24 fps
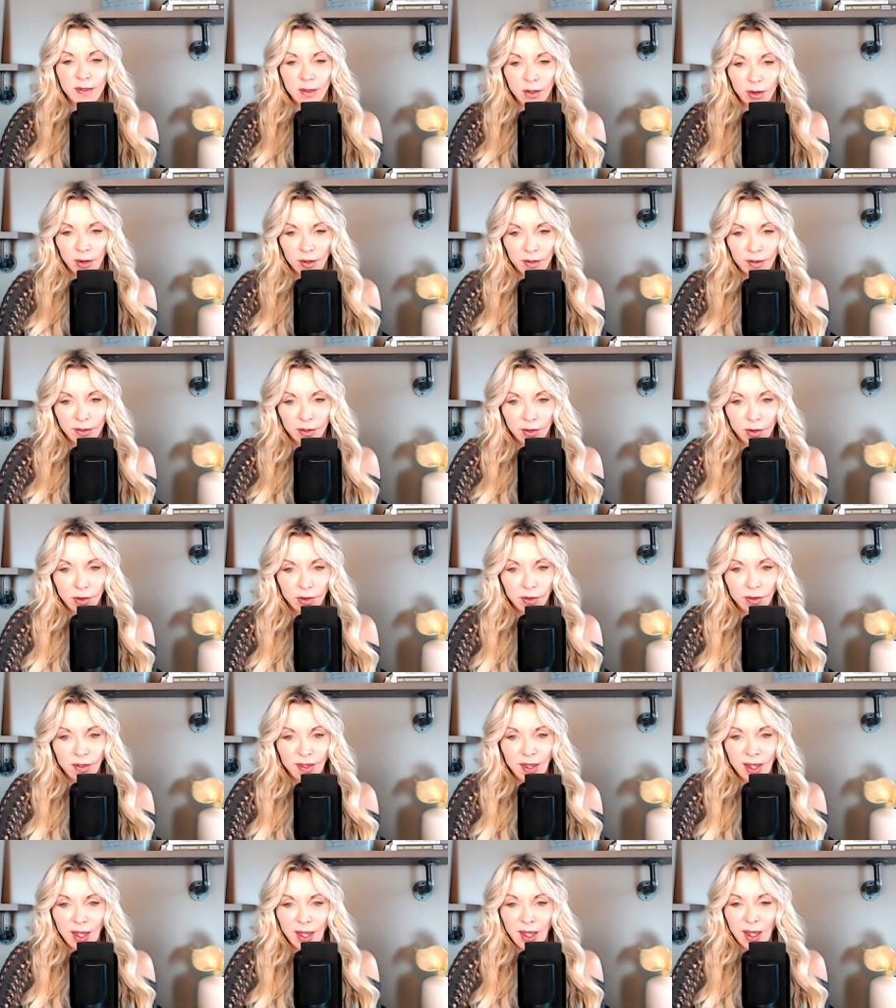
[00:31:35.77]
and their
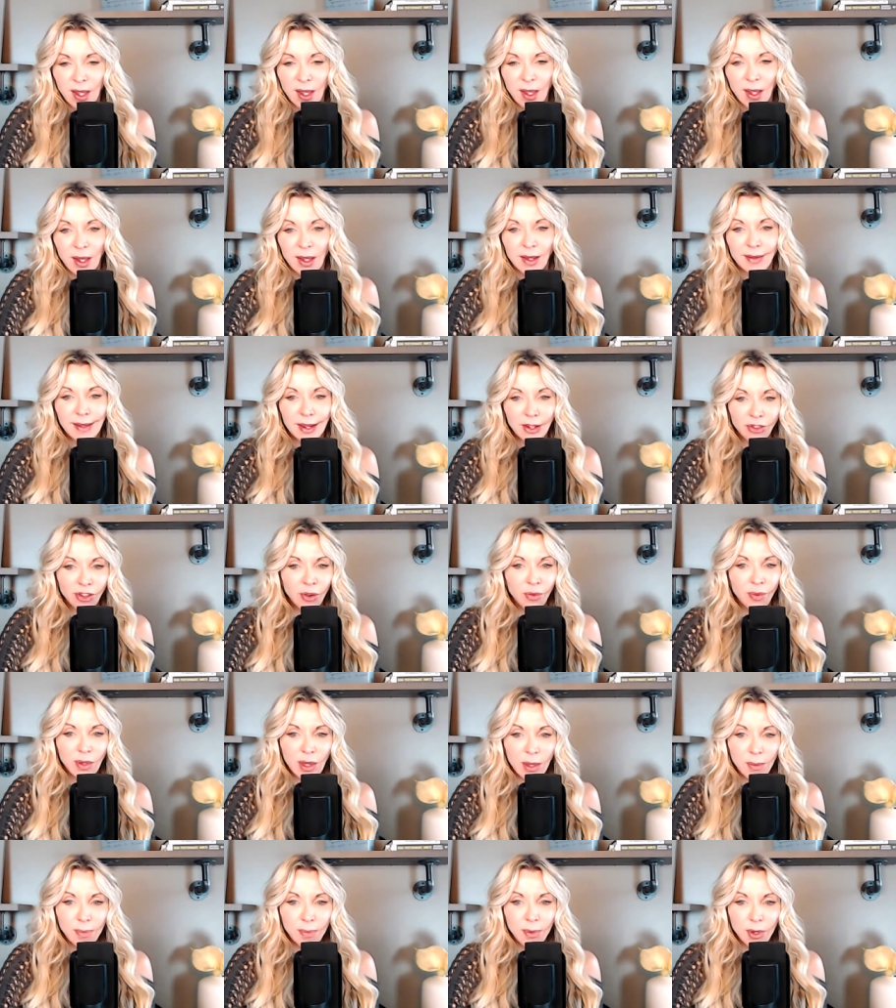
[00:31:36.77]
concerns. It's actually
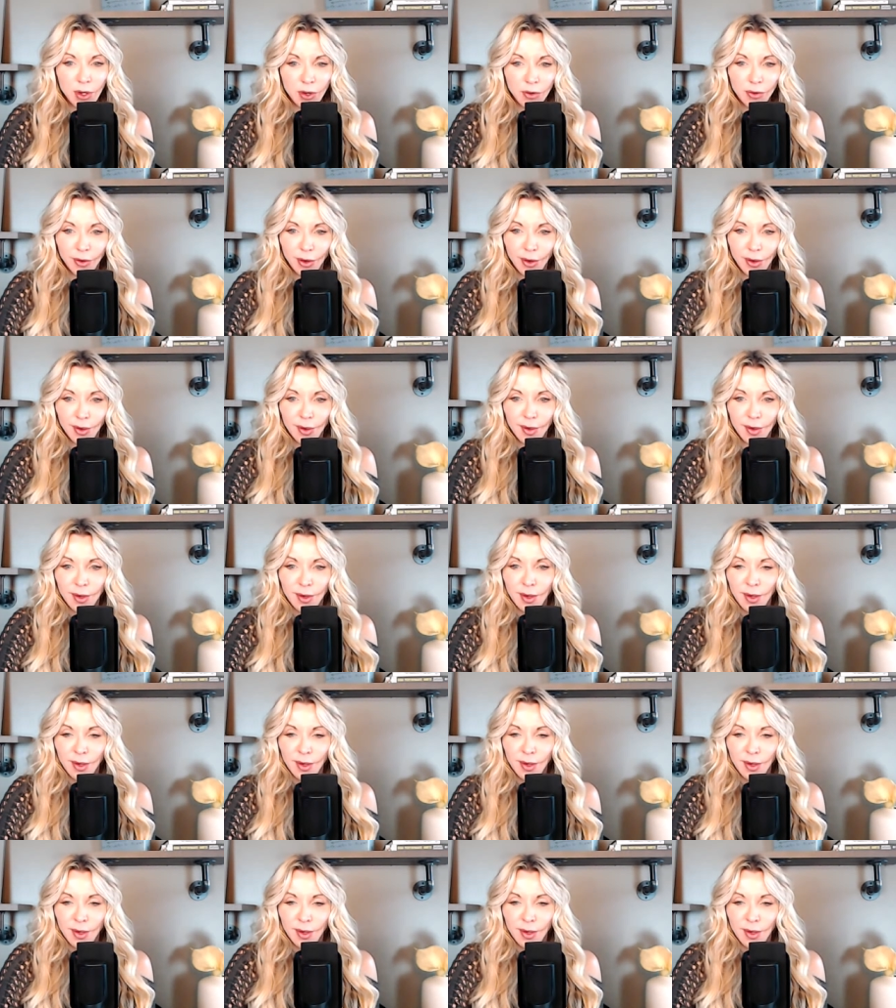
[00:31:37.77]
really beautiful.